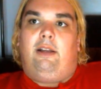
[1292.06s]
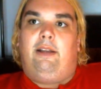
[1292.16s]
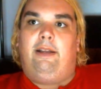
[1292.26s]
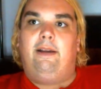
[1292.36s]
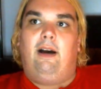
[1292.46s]

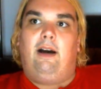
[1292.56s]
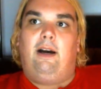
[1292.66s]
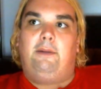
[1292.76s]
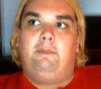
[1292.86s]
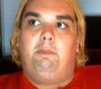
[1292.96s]

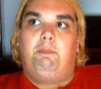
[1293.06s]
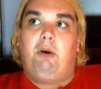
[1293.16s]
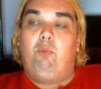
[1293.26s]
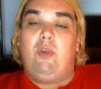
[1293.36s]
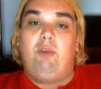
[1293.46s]
Um, but
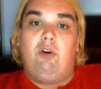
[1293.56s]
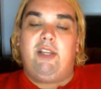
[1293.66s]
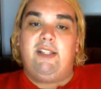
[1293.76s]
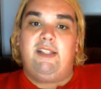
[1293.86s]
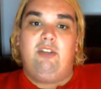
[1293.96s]
we will
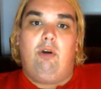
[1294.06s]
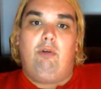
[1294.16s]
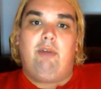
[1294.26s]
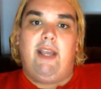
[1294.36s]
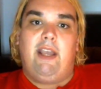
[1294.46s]
continue
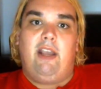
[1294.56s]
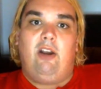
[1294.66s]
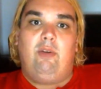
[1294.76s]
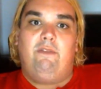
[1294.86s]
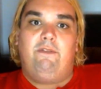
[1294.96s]
OKKO
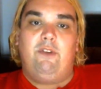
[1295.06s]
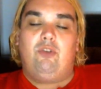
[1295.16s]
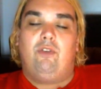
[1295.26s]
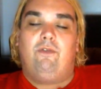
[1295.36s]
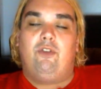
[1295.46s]
in the
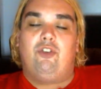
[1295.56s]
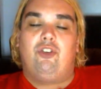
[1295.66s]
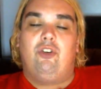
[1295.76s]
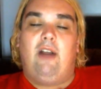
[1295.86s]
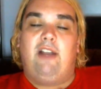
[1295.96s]
future for
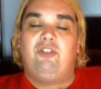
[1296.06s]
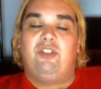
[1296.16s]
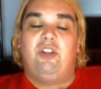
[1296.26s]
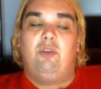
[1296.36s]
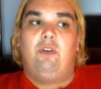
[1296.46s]
sure. I just
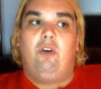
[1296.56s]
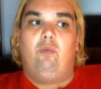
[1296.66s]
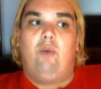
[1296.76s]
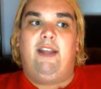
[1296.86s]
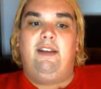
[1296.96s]
don't know
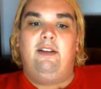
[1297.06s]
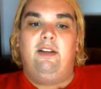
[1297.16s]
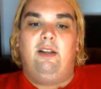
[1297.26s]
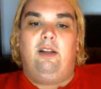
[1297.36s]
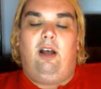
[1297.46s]
when.
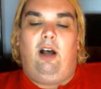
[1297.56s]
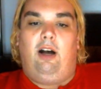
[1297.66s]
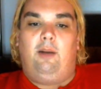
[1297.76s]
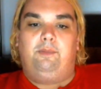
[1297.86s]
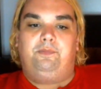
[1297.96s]

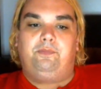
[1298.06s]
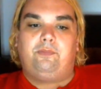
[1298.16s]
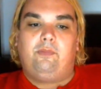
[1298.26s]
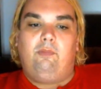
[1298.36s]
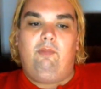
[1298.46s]
Um,
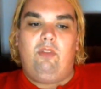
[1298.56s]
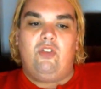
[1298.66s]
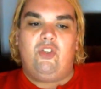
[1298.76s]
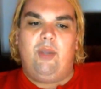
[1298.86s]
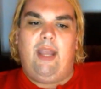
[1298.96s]

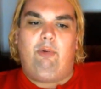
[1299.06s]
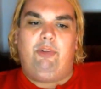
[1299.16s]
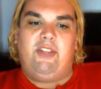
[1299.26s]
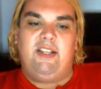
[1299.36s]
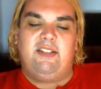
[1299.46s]
so yeah, with
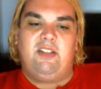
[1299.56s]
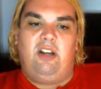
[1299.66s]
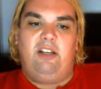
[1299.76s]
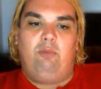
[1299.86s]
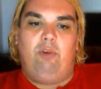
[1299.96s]
this done
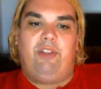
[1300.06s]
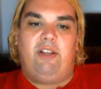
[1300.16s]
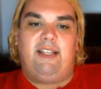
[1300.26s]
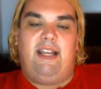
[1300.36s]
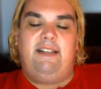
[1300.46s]
and with us
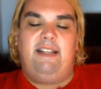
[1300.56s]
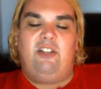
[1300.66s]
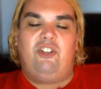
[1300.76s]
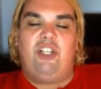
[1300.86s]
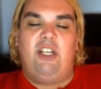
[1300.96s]
ending
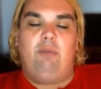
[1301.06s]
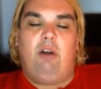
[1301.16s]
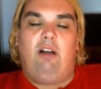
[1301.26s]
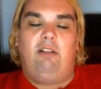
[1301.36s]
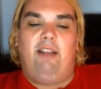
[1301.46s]

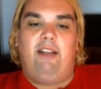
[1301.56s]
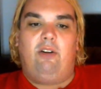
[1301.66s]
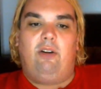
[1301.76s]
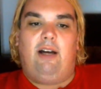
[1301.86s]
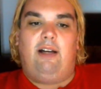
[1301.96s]
She-Ra later
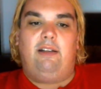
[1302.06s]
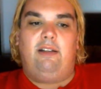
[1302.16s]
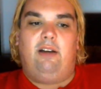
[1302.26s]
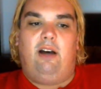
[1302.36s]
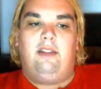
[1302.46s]
on
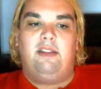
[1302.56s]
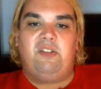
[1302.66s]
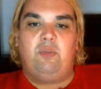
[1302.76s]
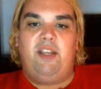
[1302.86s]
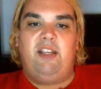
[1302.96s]
uh, this
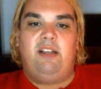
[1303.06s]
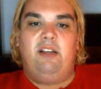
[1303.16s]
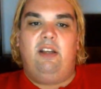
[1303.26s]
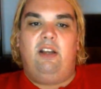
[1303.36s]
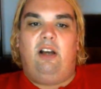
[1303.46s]
week,
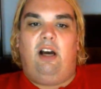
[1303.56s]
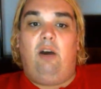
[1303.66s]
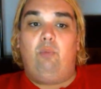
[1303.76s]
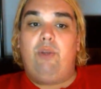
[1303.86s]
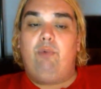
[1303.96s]
uh,
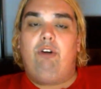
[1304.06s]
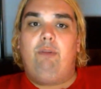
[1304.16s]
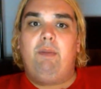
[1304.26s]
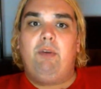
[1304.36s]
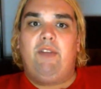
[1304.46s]
we will be
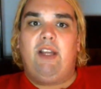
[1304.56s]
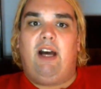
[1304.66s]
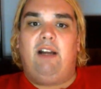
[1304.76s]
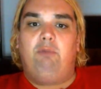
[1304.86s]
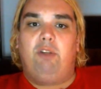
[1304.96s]
moving
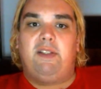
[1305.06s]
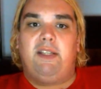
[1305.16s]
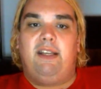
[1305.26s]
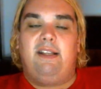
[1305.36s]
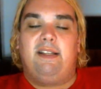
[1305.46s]
on once again,
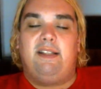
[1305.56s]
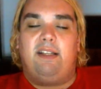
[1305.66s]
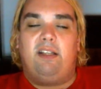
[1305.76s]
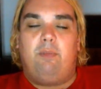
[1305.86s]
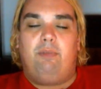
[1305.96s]
as I said in
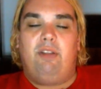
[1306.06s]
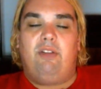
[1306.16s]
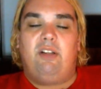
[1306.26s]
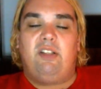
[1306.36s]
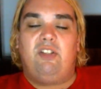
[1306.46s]
the
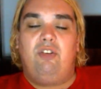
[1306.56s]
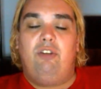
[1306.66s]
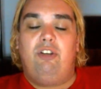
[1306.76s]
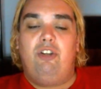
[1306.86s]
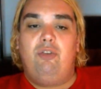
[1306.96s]
pre-thoughts, to the
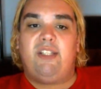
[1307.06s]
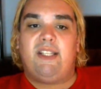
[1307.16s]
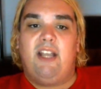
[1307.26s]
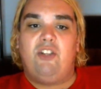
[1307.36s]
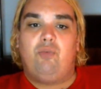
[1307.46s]
new
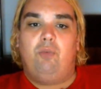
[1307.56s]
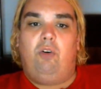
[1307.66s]
schedule